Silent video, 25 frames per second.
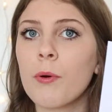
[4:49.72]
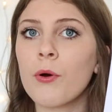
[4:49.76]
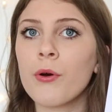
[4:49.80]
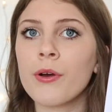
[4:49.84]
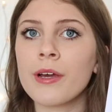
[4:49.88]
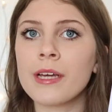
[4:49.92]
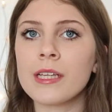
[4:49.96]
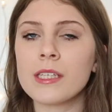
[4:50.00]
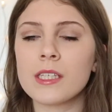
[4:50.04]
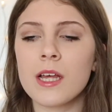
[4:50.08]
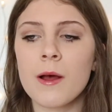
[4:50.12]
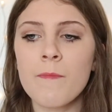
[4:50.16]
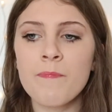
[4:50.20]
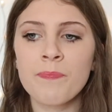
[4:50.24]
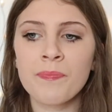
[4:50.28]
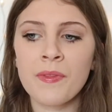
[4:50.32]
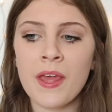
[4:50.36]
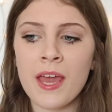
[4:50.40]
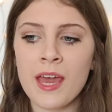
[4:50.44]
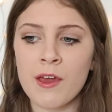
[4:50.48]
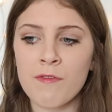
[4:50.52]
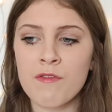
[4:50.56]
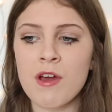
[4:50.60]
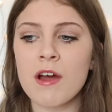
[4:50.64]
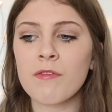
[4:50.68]
points.
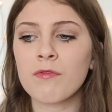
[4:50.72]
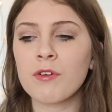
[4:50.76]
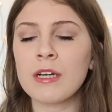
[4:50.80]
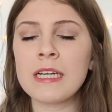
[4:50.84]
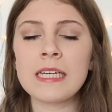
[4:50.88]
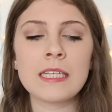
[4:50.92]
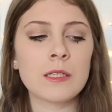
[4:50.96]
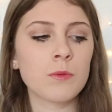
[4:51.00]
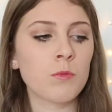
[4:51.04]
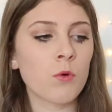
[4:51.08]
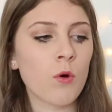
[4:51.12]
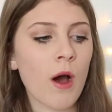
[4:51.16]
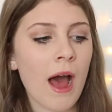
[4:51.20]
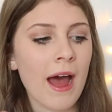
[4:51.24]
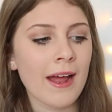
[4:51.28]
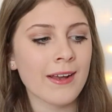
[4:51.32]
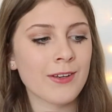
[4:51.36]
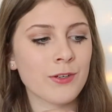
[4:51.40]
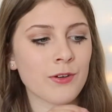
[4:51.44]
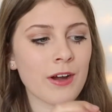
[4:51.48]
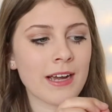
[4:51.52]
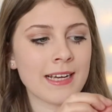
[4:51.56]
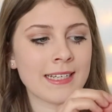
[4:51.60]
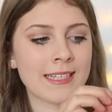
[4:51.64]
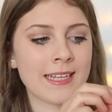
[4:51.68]
If you have really small
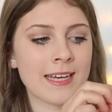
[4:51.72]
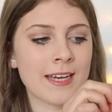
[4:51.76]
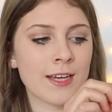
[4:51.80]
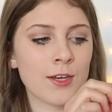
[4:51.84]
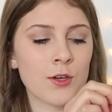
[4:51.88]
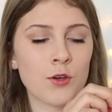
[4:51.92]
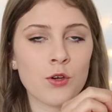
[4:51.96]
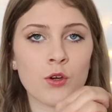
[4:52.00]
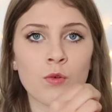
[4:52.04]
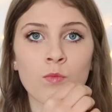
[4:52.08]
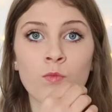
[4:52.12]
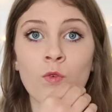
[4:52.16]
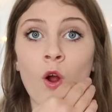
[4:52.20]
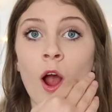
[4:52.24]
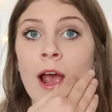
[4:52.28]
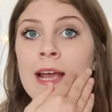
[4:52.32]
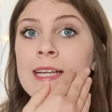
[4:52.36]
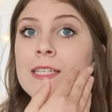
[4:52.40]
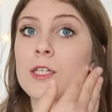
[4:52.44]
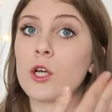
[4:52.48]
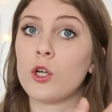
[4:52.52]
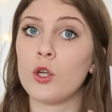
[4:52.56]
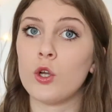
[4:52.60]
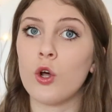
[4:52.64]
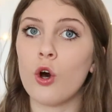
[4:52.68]
handwriting, you can
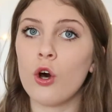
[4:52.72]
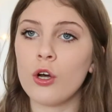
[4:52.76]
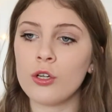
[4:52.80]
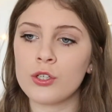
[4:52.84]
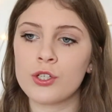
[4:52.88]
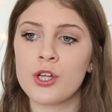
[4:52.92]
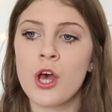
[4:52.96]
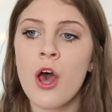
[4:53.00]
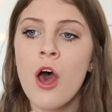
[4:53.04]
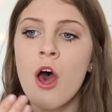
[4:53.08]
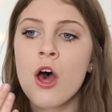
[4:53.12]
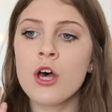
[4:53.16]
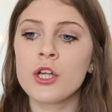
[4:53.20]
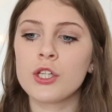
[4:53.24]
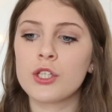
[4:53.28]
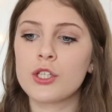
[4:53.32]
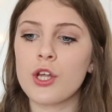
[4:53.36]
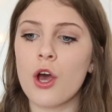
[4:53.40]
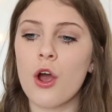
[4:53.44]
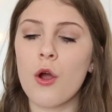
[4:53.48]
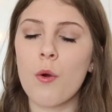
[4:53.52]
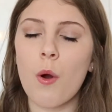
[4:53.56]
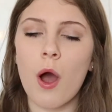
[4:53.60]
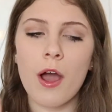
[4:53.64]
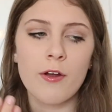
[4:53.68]
write a lot,
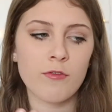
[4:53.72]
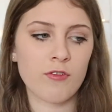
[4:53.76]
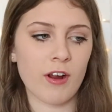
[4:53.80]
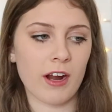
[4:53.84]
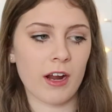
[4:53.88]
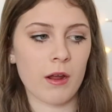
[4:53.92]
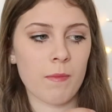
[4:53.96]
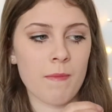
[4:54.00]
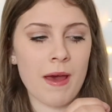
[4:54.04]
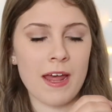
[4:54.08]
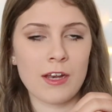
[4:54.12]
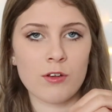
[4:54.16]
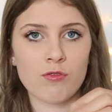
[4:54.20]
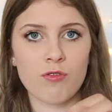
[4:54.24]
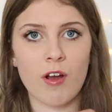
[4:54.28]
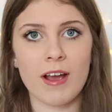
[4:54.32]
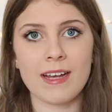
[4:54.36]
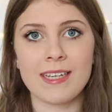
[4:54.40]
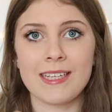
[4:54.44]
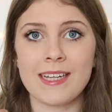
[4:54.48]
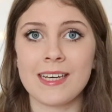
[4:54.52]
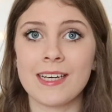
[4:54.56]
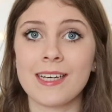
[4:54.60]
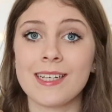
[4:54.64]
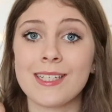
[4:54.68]
so I'd recommend
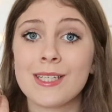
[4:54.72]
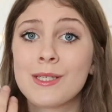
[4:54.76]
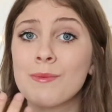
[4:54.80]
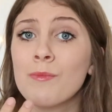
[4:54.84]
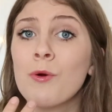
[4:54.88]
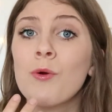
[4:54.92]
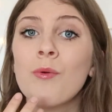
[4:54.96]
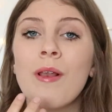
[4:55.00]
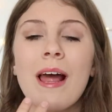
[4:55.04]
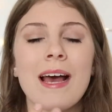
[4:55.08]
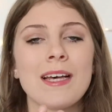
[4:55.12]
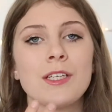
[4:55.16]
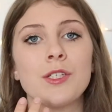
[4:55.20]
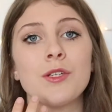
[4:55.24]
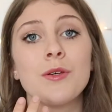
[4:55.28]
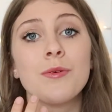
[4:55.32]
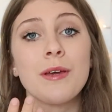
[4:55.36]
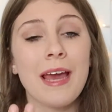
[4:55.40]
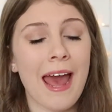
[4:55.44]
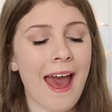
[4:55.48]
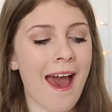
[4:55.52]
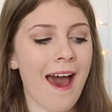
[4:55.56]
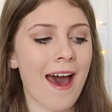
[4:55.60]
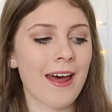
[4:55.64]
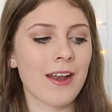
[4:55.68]
writing as small as you
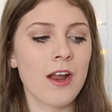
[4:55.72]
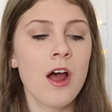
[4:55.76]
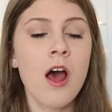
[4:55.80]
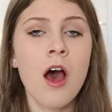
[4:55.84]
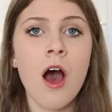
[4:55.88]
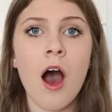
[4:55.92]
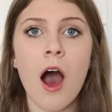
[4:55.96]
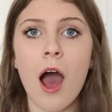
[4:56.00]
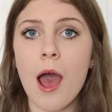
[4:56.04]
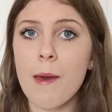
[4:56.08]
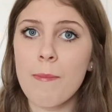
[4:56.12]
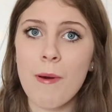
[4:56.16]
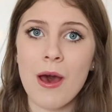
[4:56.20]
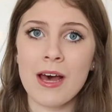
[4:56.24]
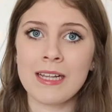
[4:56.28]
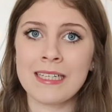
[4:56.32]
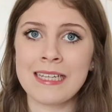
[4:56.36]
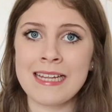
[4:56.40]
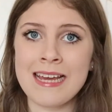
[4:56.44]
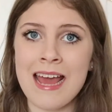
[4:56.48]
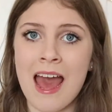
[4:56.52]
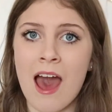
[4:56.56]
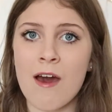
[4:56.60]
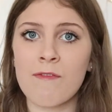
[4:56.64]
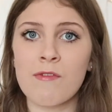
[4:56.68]
can. I
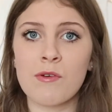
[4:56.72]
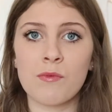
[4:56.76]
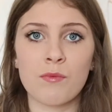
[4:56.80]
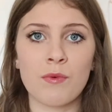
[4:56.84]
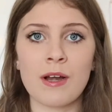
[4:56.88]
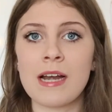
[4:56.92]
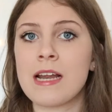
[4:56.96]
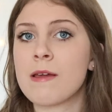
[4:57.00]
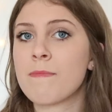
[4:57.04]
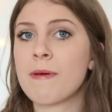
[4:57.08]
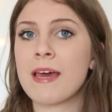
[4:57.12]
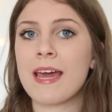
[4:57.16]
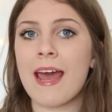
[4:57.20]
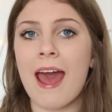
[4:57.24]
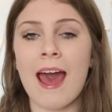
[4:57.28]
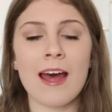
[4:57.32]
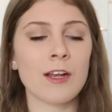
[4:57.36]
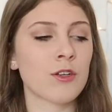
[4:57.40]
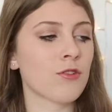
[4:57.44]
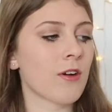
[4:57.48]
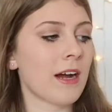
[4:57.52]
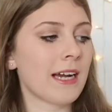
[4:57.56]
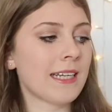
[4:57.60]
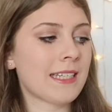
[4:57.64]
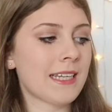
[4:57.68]
personally have really big
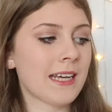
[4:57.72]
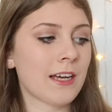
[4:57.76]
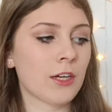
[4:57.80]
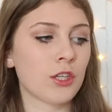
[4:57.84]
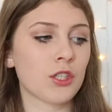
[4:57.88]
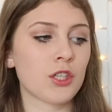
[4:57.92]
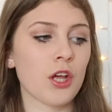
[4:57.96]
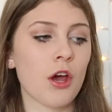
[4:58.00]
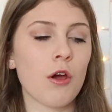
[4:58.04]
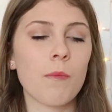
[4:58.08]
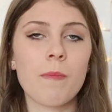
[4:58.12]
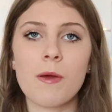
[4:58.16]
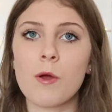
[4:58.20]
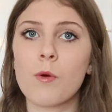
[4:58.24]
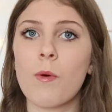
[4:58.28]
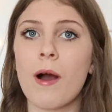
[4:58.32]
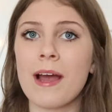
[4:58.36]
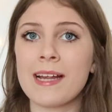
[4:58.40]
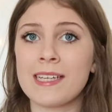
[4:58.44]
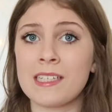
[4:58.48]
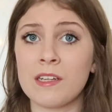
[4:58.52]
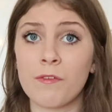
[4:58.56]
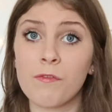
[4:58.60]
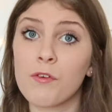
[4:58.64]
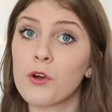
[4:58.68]
handwriting, so it'd be
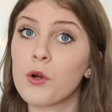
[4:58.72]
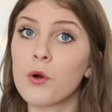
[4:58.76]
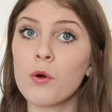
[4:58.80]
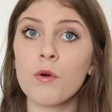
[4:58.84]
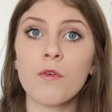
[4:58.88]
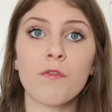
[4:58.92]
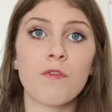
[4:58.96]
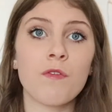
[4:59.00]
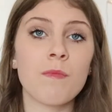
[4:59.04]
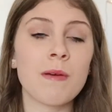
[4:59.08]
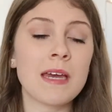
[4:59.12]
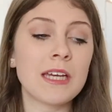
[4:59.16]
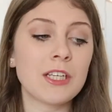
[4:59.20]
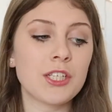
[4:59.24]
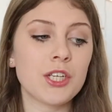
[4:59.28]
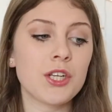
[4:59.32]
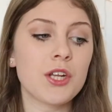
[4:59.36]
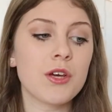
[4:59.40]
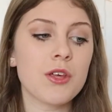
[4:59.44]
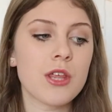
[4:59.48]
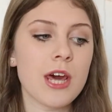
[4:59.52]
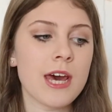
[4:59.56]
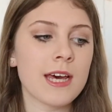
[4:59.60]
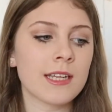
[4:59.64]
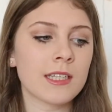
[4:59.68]
quite difficult for me to
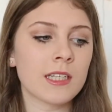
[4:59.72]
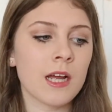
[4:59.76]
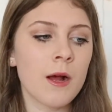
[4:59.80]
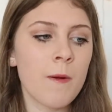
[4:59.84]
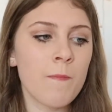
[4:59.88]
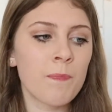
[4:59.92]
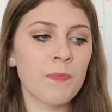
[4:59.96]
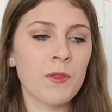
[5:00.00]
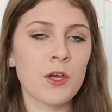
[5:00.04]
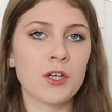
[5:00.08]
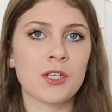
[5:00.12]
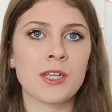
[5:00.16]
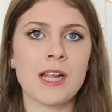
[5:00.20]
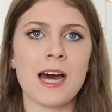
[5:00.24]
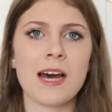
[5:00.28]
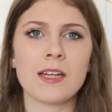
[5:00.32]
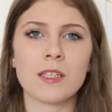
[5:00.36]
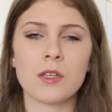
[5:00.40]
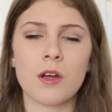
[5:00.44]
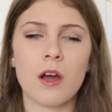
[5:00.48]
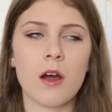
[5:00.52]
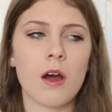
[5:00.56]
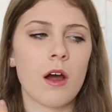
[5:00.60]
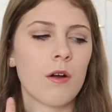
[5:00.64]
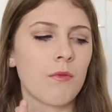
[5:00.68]
do this, So that's
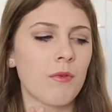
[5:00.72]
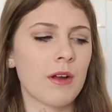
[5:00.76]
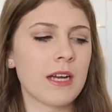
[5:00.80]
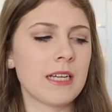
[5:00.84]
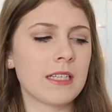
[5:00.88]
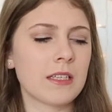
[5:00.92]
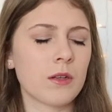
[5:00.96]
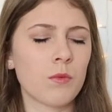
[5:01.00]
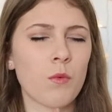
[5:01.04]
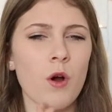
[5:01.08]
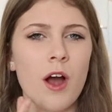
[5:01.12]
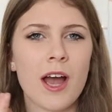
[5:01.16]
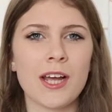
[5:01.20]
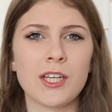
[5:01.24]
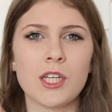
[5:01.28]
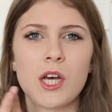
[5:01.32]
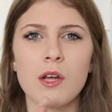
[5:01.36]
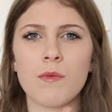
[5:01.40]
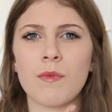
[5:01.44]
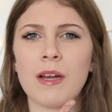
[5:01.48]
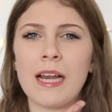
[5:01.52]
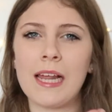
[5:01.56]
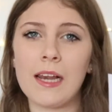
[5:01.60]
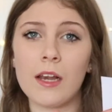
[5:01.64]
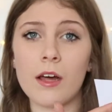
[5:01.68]
a reason why I don't
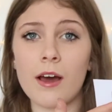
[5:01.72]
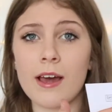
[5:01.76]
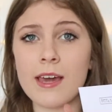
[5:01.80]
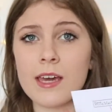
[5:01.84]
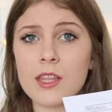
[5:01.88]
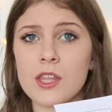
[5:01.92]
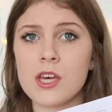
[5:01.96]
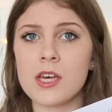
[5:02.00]
really like